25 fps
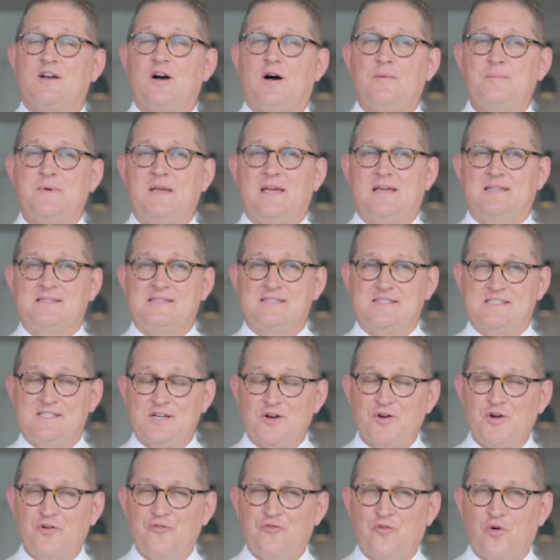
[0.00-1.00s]
call me at
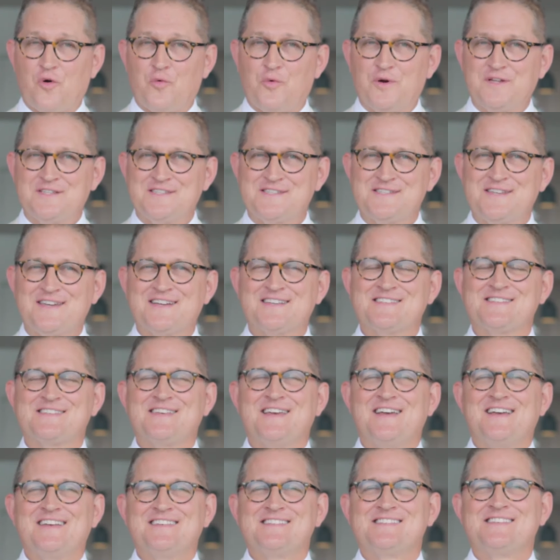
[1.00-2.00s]
zero four one six,
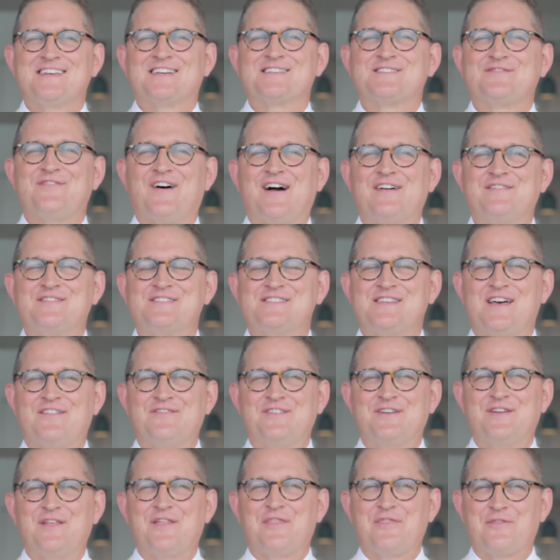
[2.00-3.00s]
six five
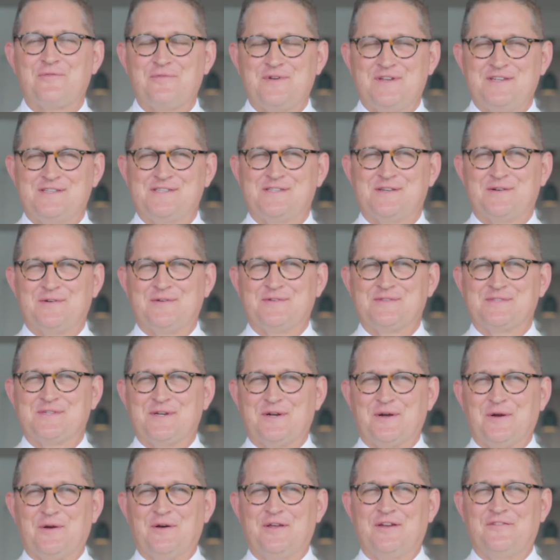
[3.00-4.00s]
seven, three hundred.
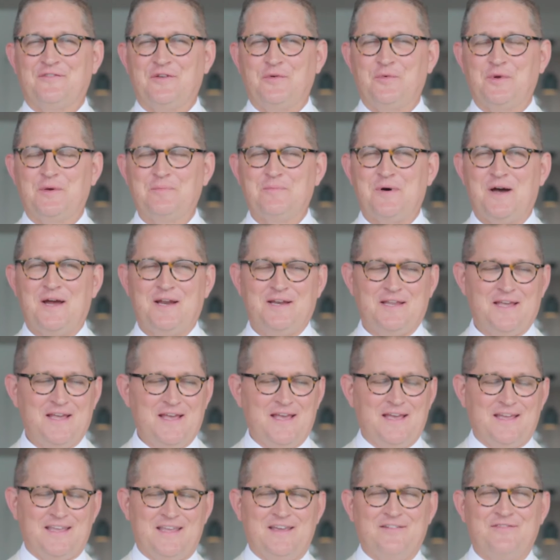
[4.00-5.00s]
And if you wouldn't mind,
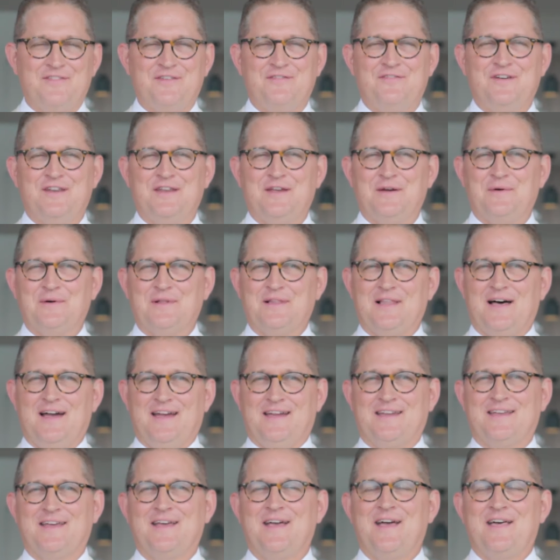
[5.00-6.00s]
give the video a
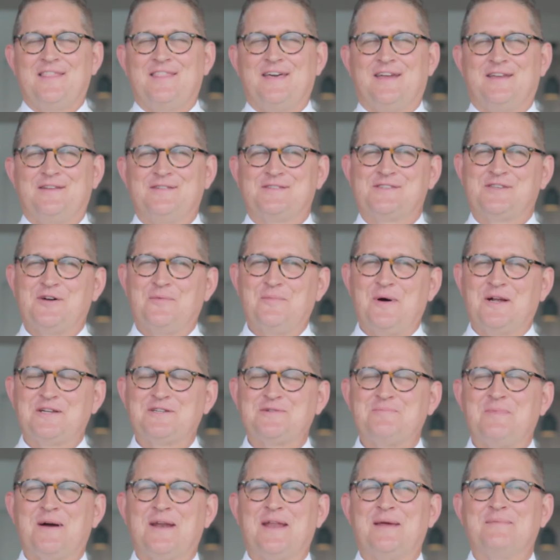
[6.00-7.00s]
like. Thank you so
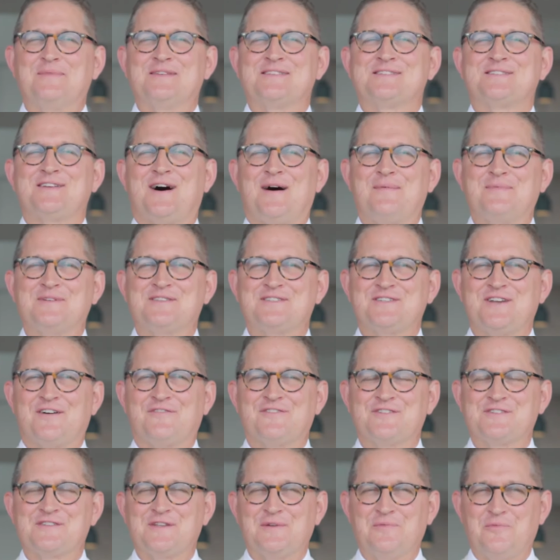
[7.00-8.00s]
much. My name is Thomas
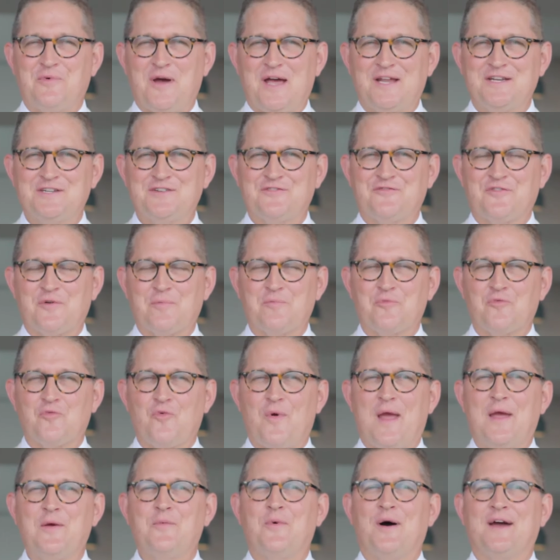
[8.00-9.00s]
Jefferson Wedge from
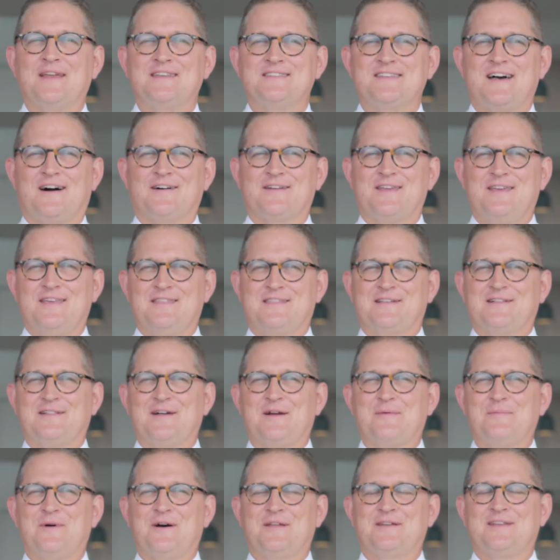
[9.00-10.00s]
Ray White Dalkeith
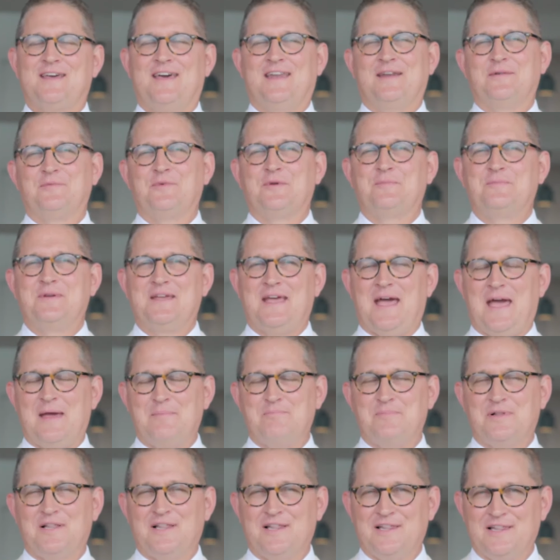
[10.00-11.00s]
Claremont, and it would be
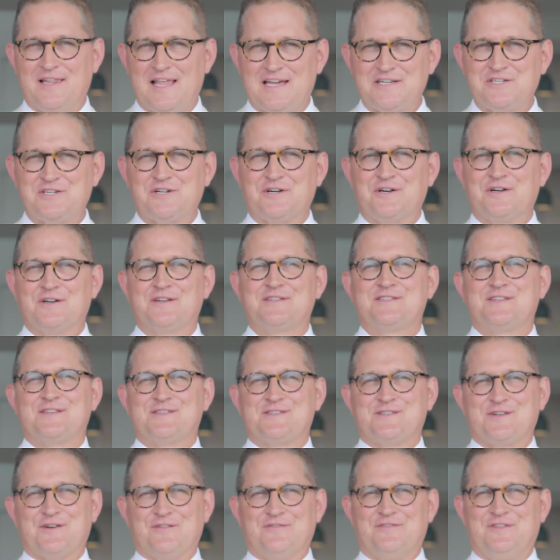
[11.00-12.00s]
a pleasure to
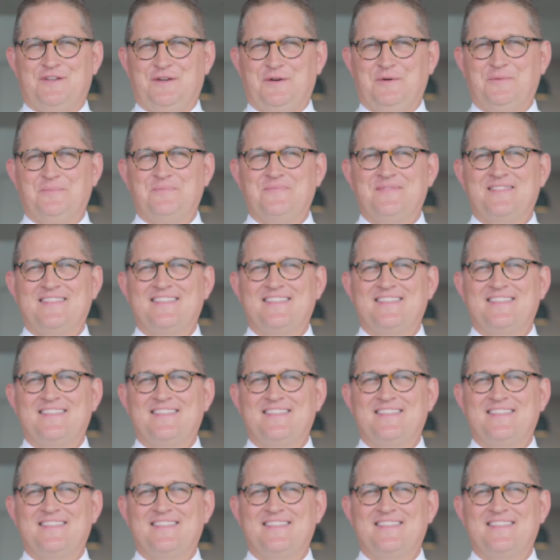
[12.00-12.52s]
serve you.